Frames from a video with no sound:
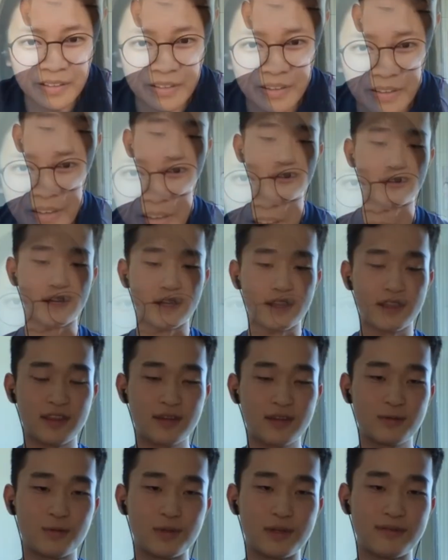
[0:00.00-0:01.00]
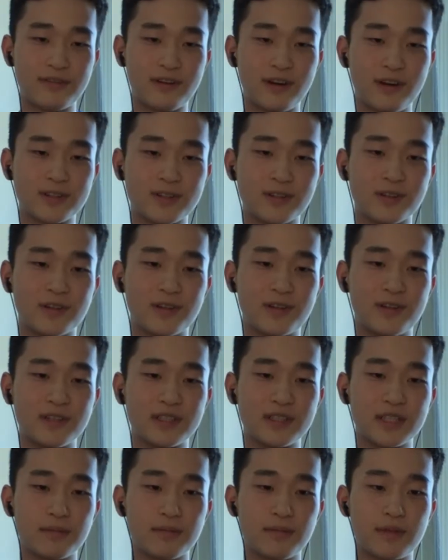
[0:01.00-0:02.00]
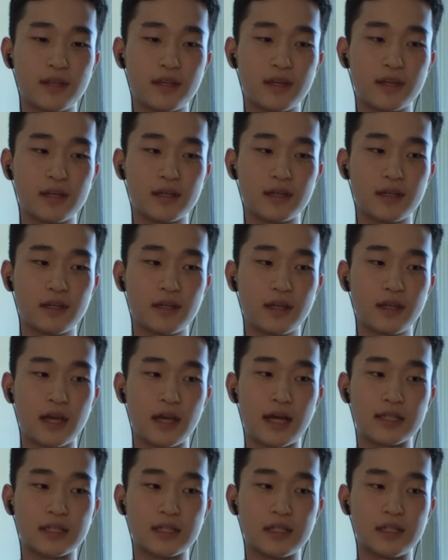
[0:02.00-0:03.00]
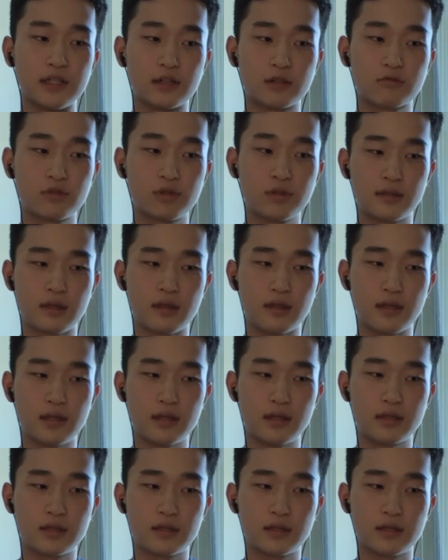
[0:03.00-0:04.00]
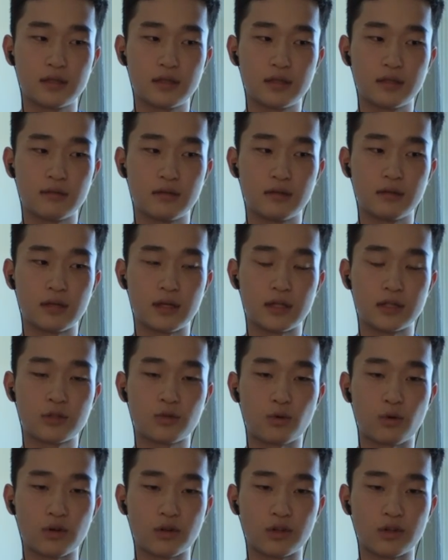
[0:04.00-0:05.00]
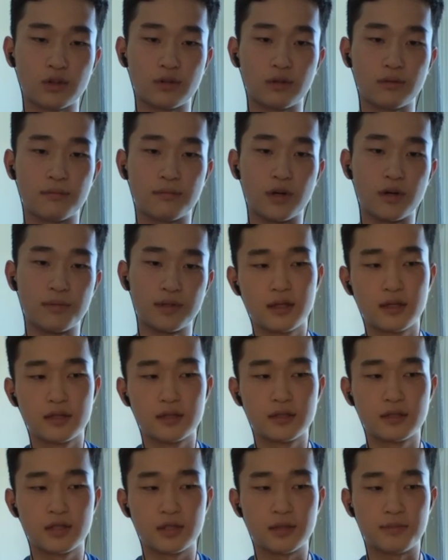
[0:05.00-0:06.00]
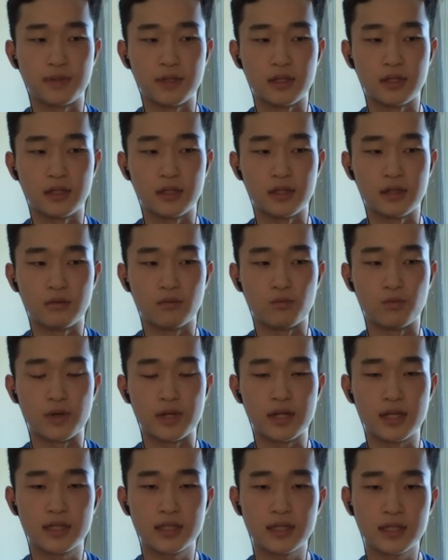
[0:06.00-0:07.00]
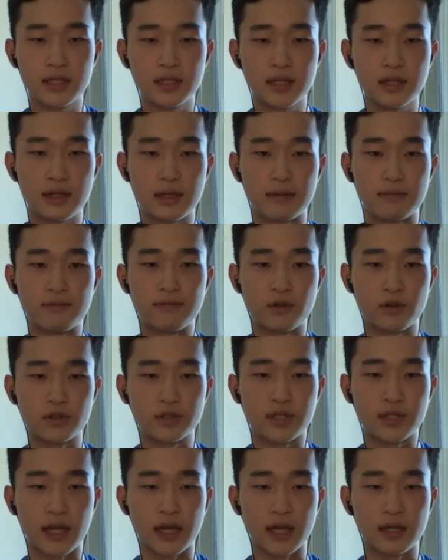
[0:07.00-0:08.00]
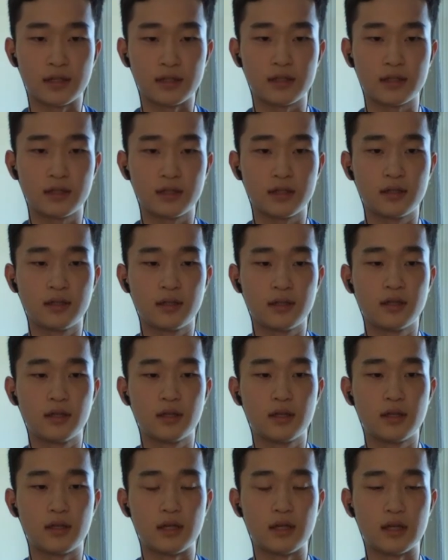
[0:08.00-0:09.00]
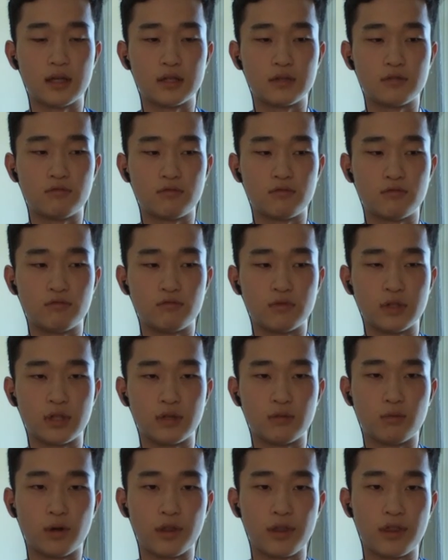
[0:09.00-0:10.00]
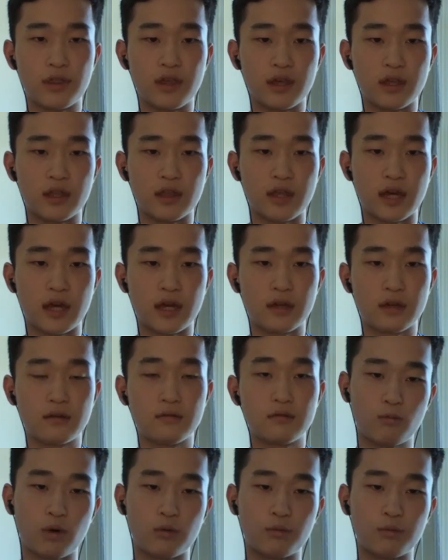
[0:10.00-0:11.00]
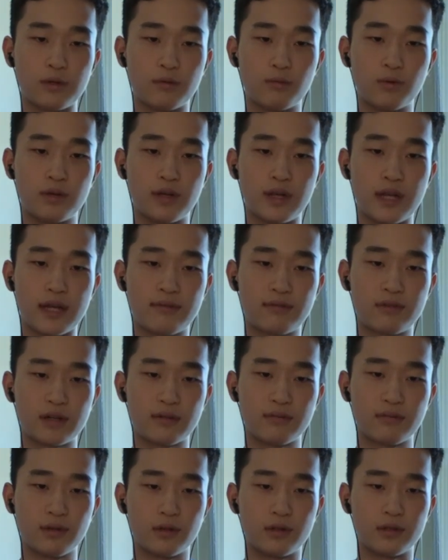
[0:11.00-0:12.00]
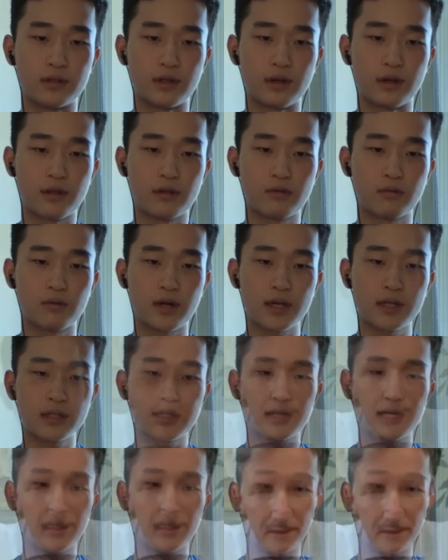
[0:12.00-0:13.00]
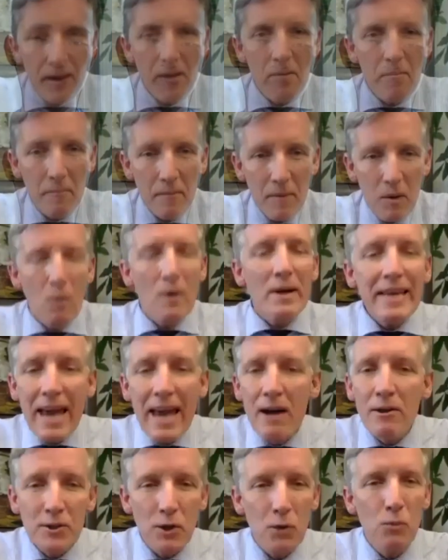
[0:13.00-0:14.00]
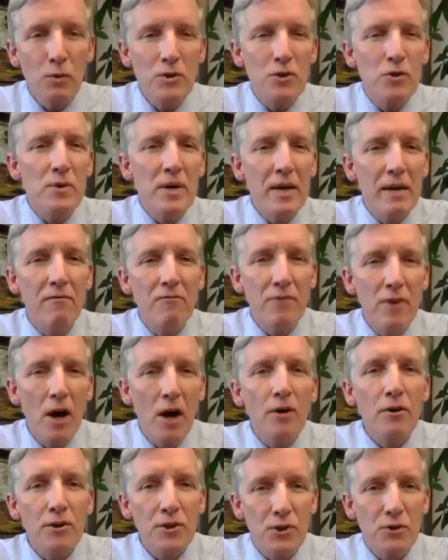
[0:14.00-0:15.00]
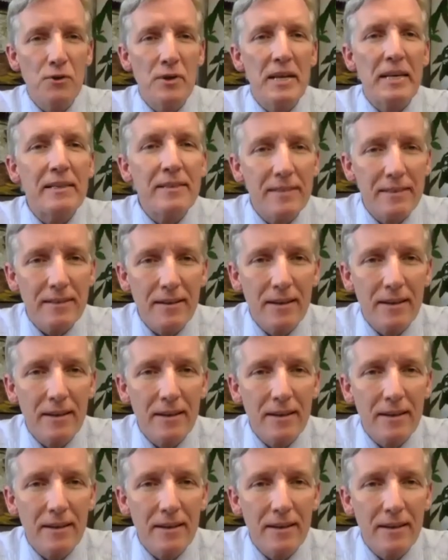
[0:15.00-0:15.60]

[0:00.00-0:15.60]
No, I think we've also learned something as a year group. These historical moments, to be witnessing it in firsthand is really one thing that we would never have learned otherwise. Because what counsel would you give younger students?